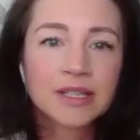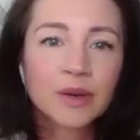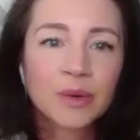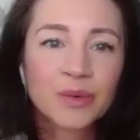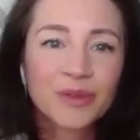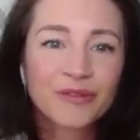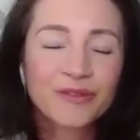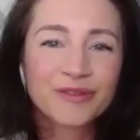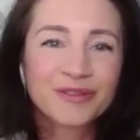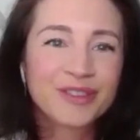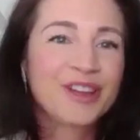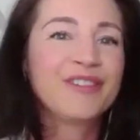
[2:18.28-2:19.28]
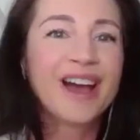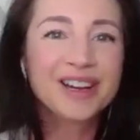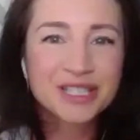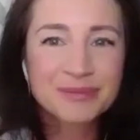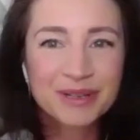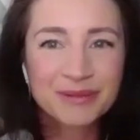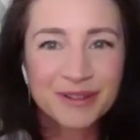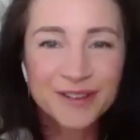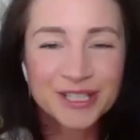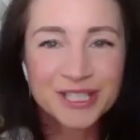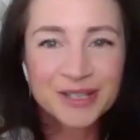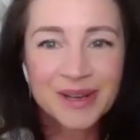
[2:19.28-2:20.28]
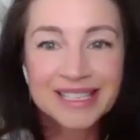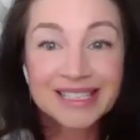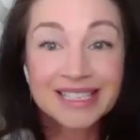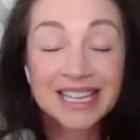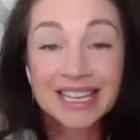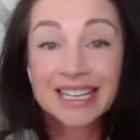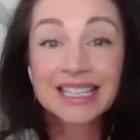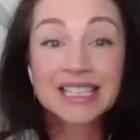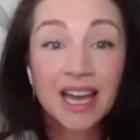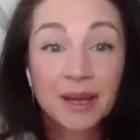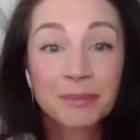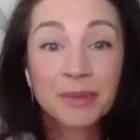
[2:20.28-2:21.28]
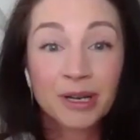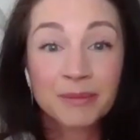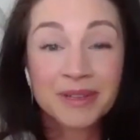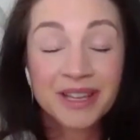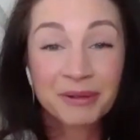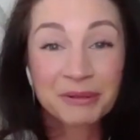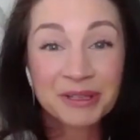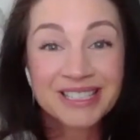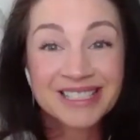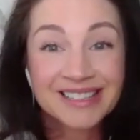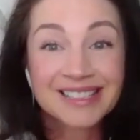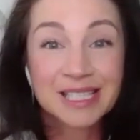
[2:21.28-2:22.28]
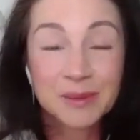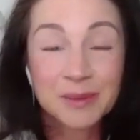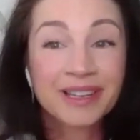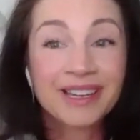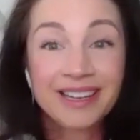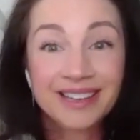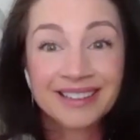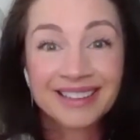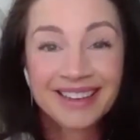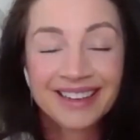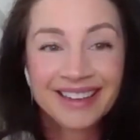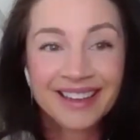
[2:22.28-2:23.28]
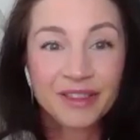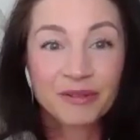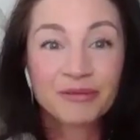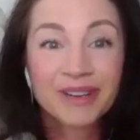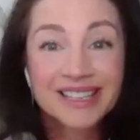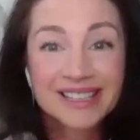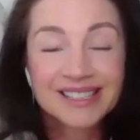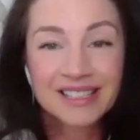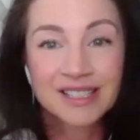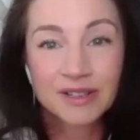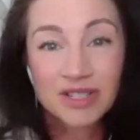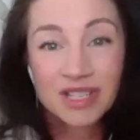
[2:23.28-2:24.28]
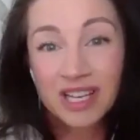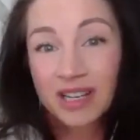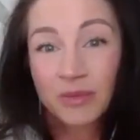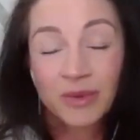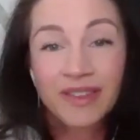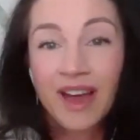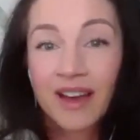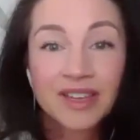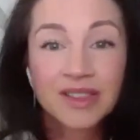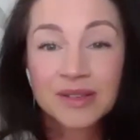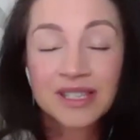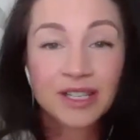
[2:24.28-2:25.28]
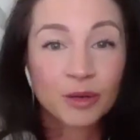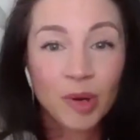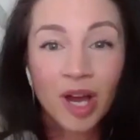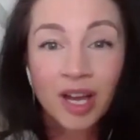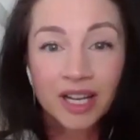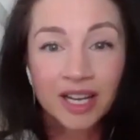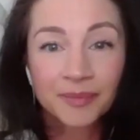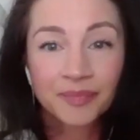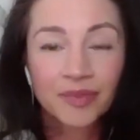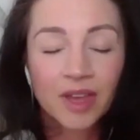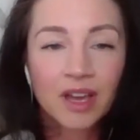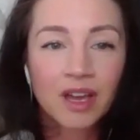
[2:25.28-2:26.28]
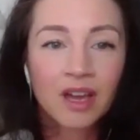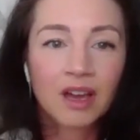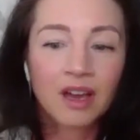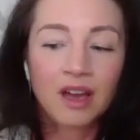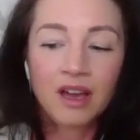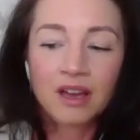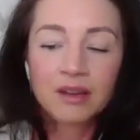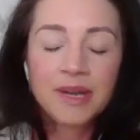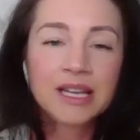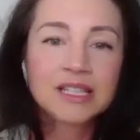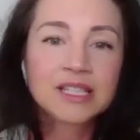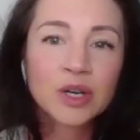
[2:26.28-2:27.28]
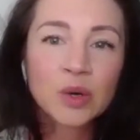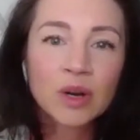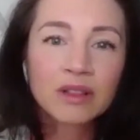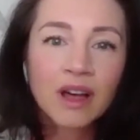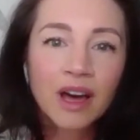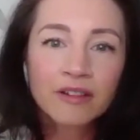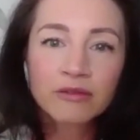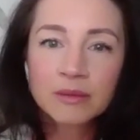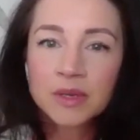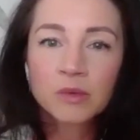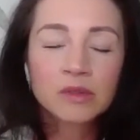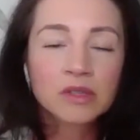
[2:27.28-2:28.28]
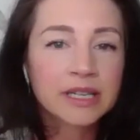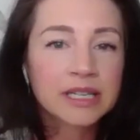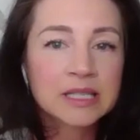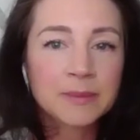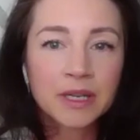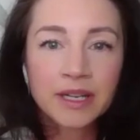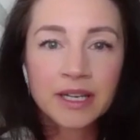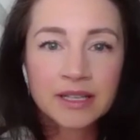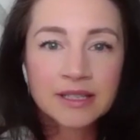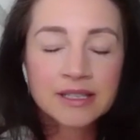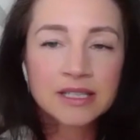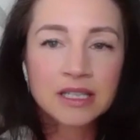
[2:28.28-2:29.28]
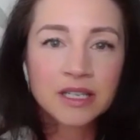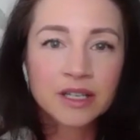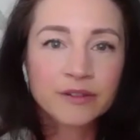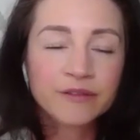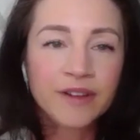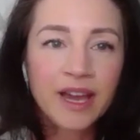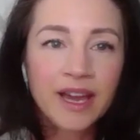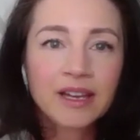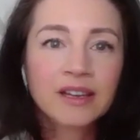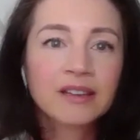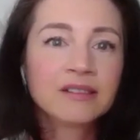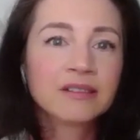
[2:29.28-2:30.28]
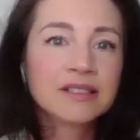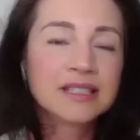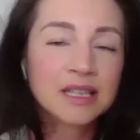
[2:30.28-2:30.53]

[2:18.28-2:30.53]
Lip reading: So they've actually been referred to as the ticking time bomb, and that really does explain the risk associated with having those in your body. And so a lot of women will experience, you know, vague